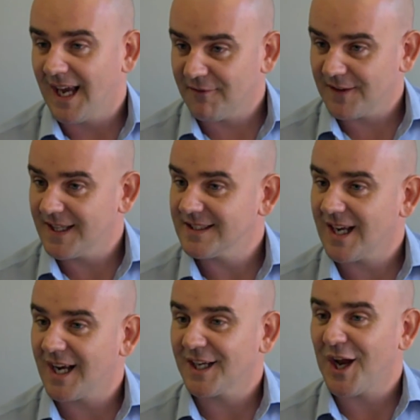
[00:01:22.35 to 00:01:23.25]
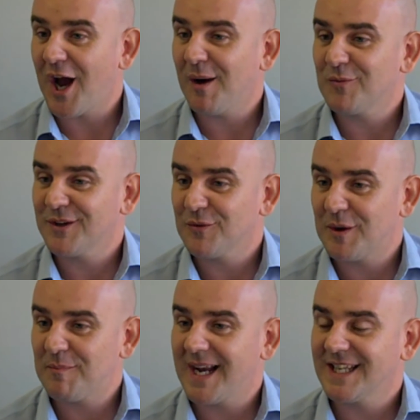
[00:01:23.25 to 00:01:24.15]
Everything's kind of calm. We
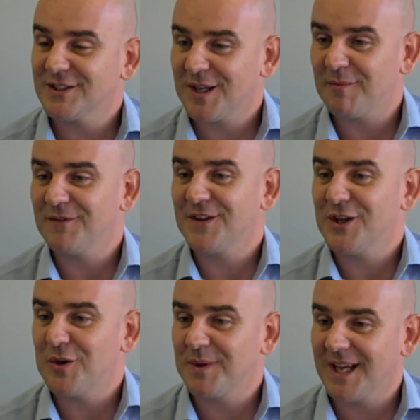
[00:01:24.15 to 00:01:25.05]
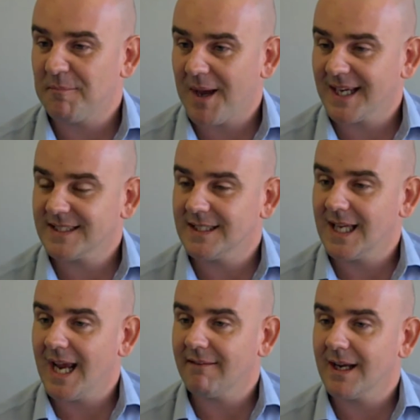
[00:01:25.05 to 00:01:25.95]
manage some of the human impacts in
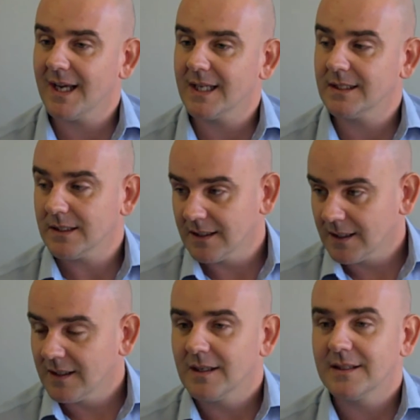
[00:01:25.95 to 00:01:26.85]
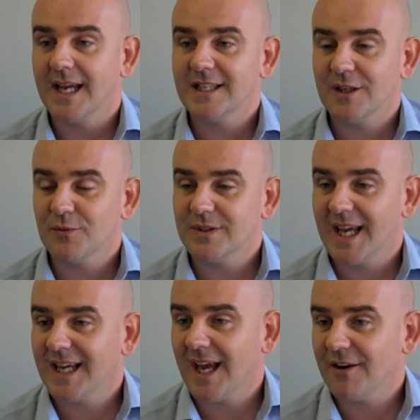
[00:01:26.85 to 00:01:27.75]
the area, and nature will
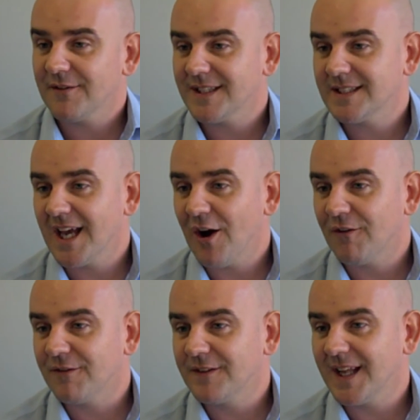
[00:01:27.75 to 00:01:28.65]
take care of itself.